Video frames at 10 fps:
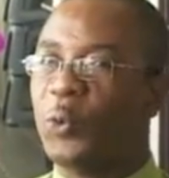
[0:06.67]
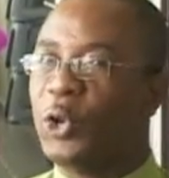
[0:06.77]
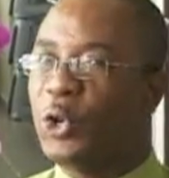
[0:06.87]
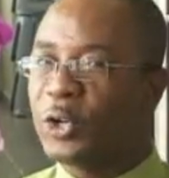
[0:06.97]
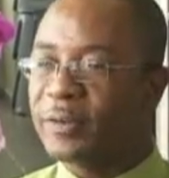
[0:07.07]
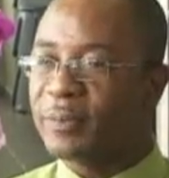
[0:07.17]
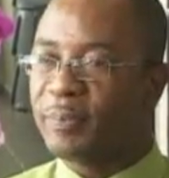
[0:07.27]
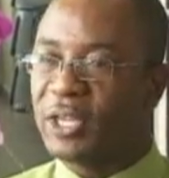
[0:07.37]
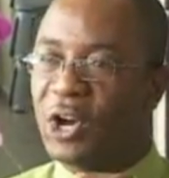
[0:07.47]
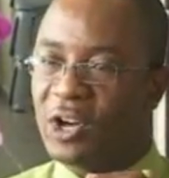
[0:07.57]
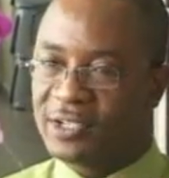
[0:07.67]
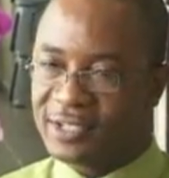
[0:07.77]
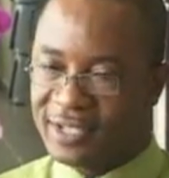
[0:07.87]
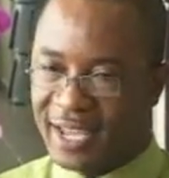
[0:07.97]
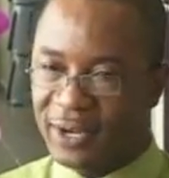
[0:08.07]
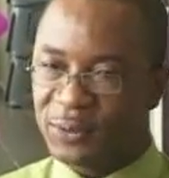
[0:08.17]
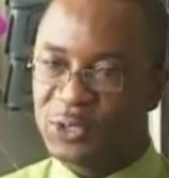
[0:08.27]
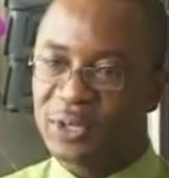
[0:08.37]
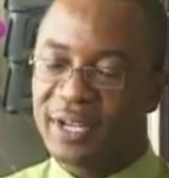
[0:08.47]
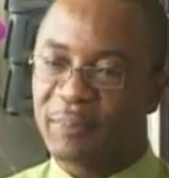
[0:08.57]
Look beyond now
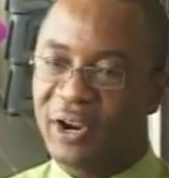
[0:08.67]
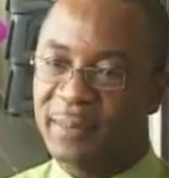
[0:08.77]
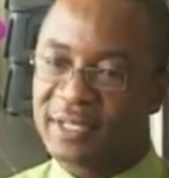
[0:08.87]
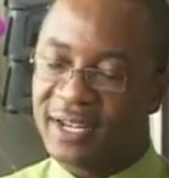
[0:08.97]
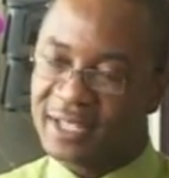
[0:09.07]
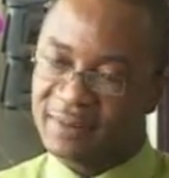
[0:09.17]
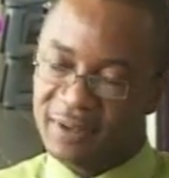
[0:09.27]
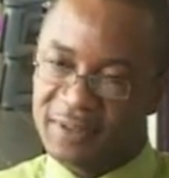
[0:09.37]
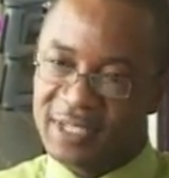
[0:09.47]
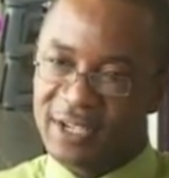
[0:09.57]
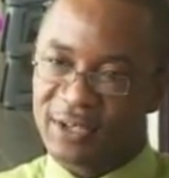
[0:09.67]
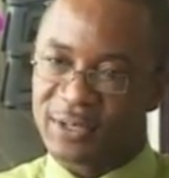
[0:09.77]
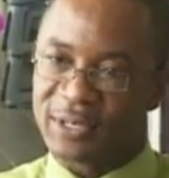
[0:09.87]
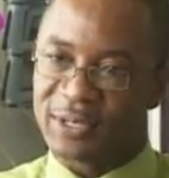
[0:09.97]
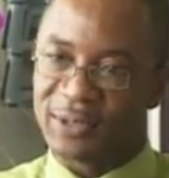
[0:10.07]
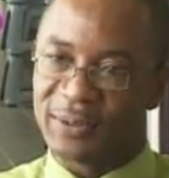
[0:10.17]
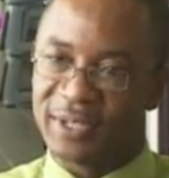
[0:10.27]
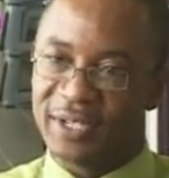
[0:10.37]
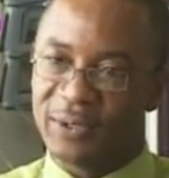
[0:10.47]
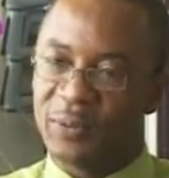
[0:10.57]
to perhaps the next 50 years or so.
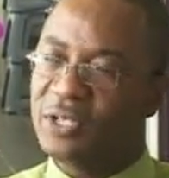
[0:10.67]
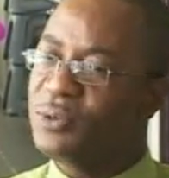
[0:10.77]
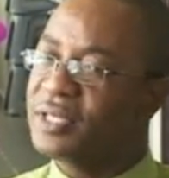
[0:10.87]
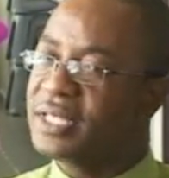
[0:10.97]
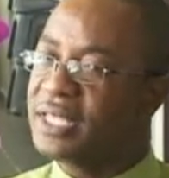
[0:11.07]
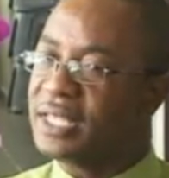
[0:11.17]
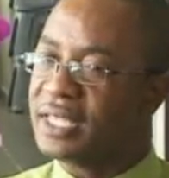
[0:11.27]
What do you see?